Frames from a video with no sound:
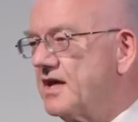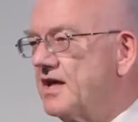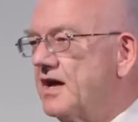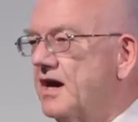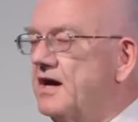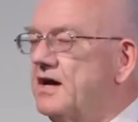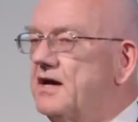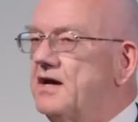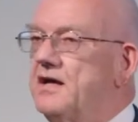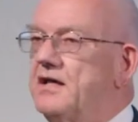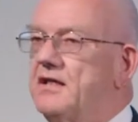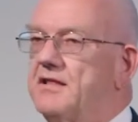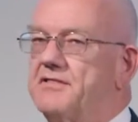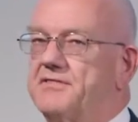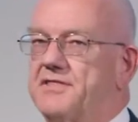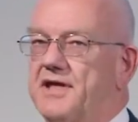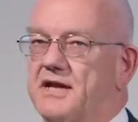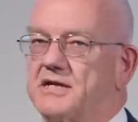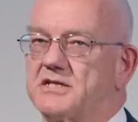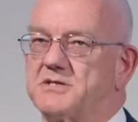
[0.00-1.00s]

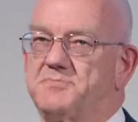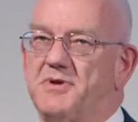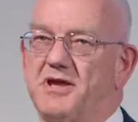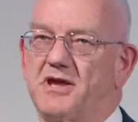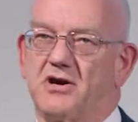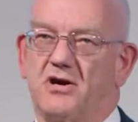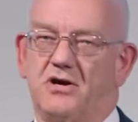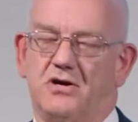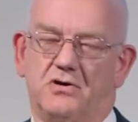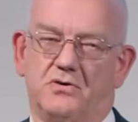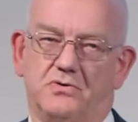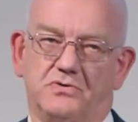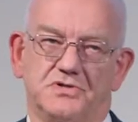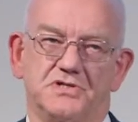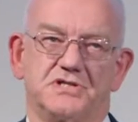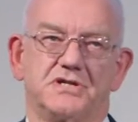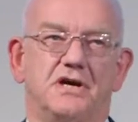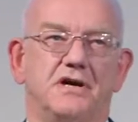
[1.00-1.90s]
That's because